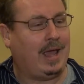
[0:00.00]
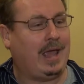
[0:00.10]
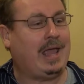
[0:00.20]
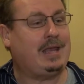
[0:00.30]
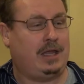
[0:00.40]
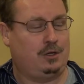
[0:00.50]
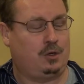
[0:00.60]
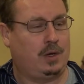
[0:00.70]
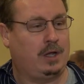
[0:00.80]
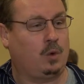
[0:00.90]
an
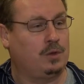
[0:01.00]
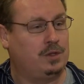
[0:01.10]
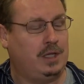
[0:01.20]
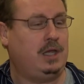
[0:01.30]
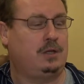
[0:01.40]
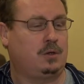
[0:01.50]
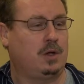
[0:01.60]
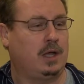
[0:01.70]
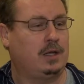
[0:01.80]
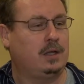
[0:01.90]
internet or the
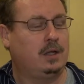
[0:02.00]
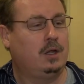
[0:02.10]
internet,